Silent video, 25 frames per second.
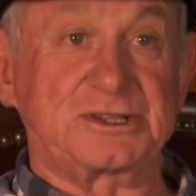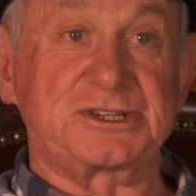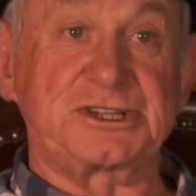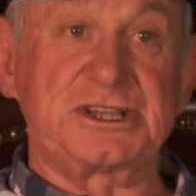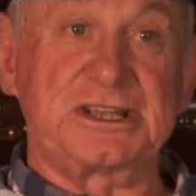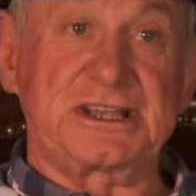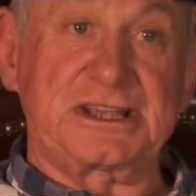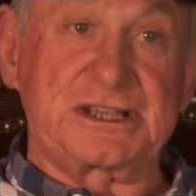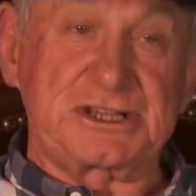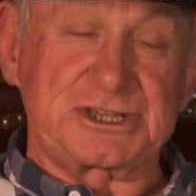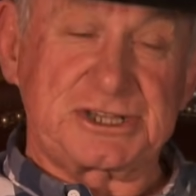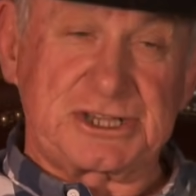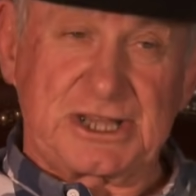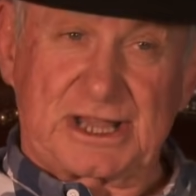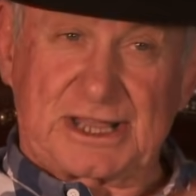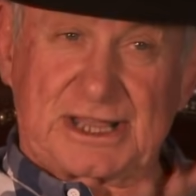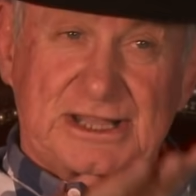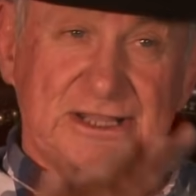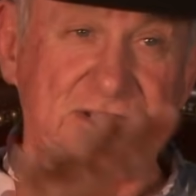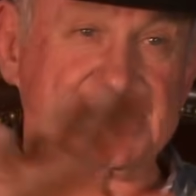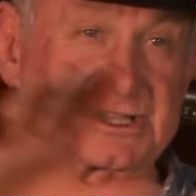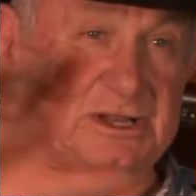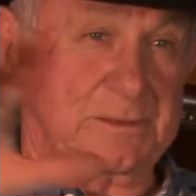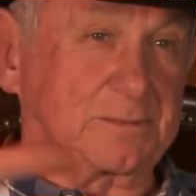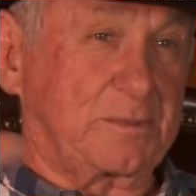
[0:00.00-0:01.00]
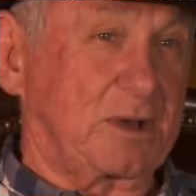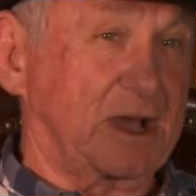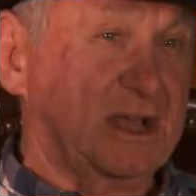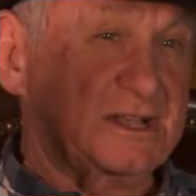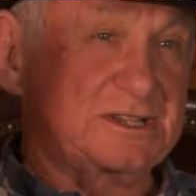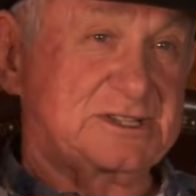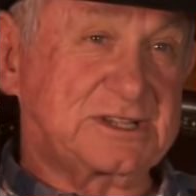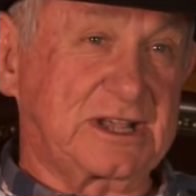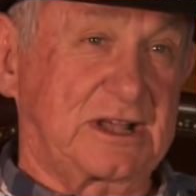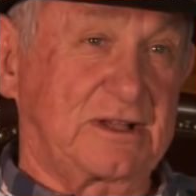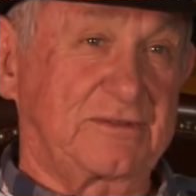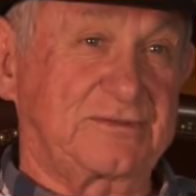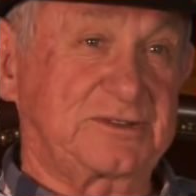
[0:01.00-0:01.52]
she can sit by
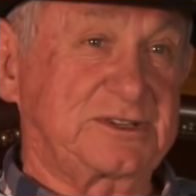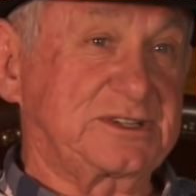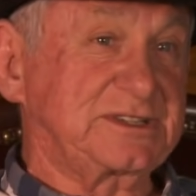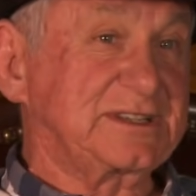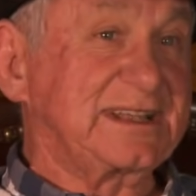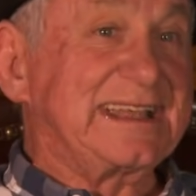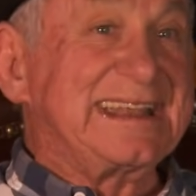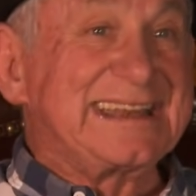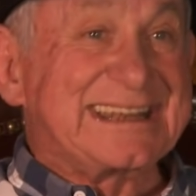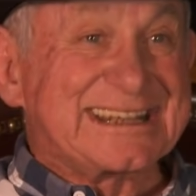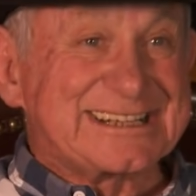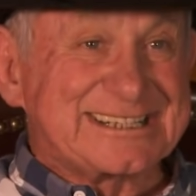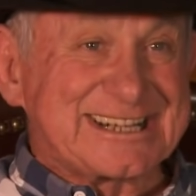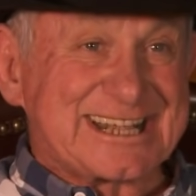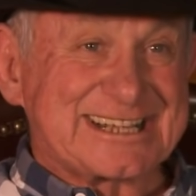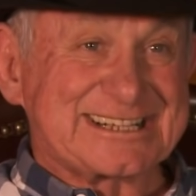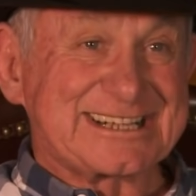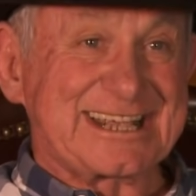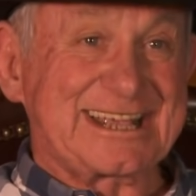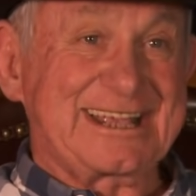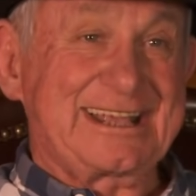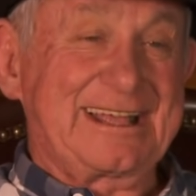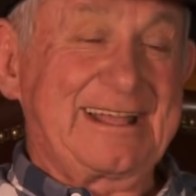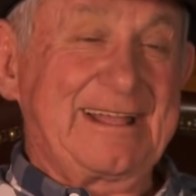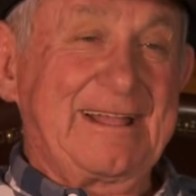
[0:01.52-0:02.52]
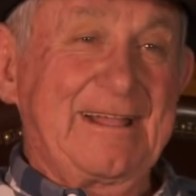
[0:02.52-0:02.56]
herself, she's an intercessor